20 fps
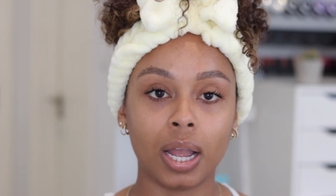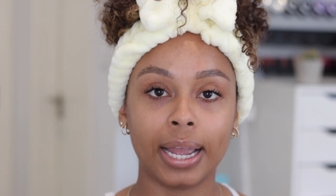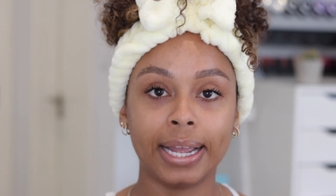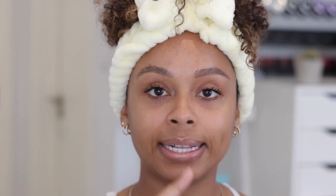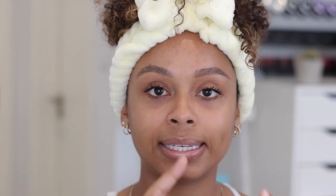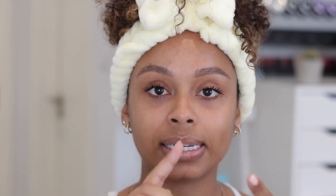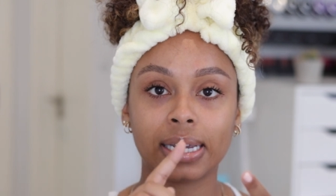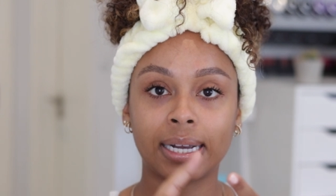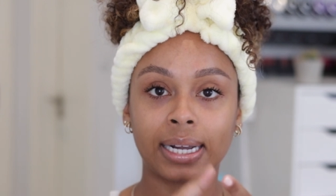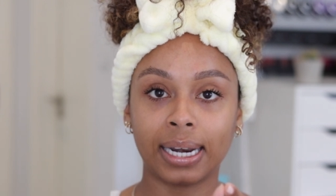
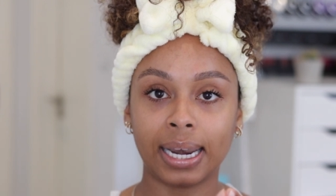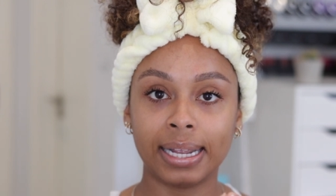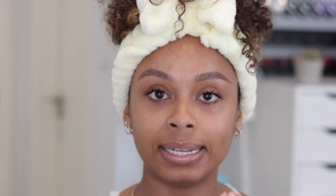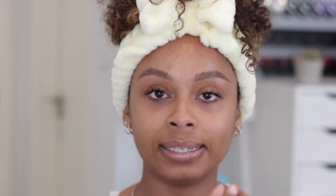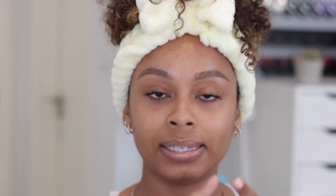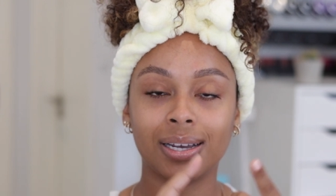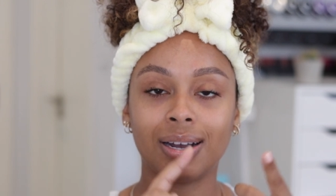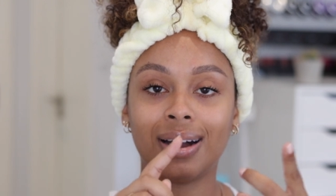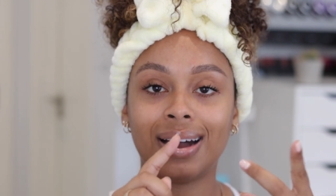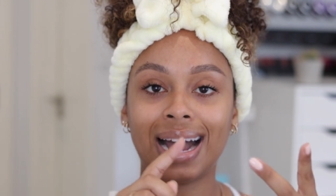it's a
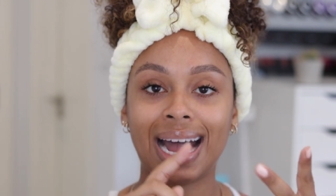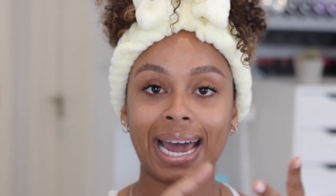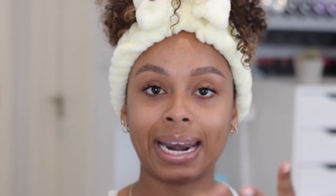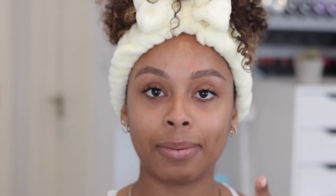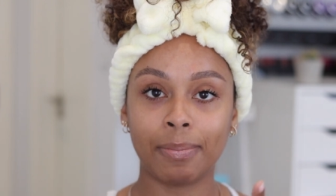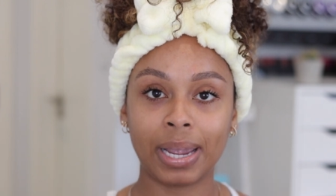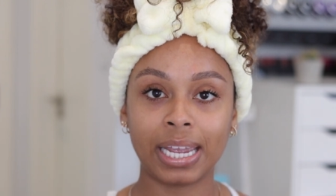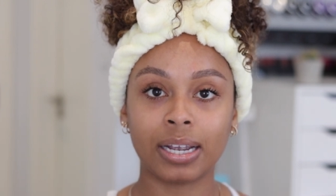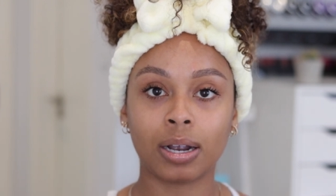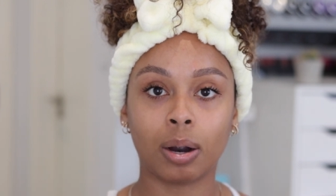cleanser
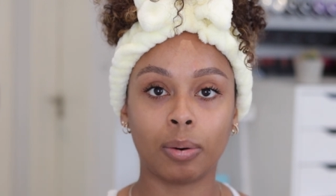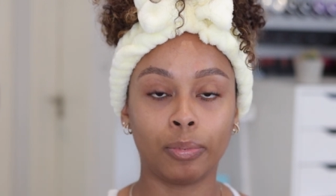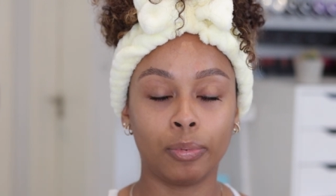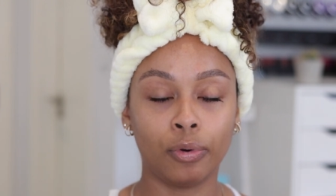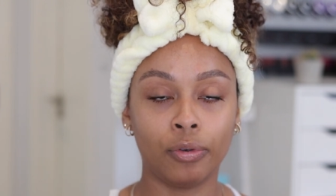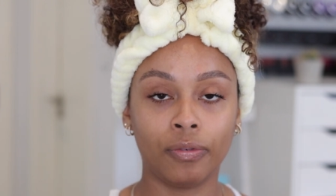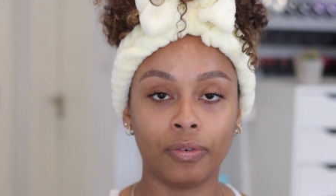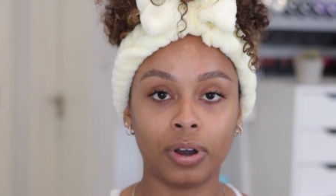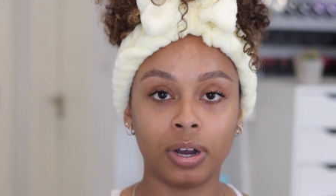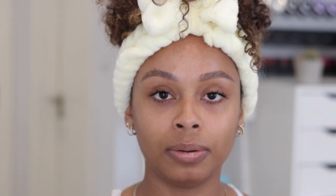and a makeup
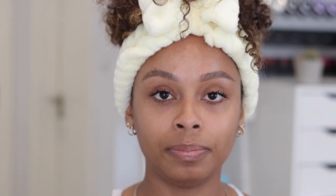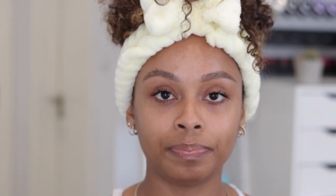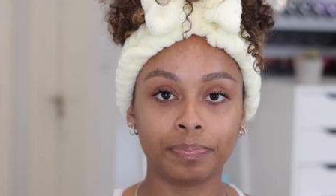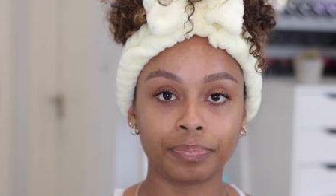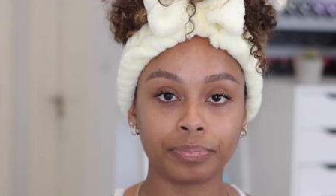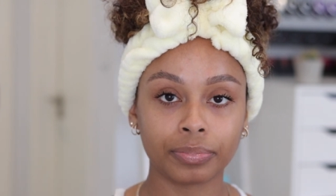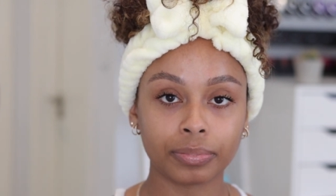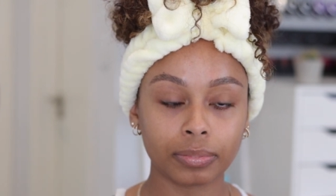remover.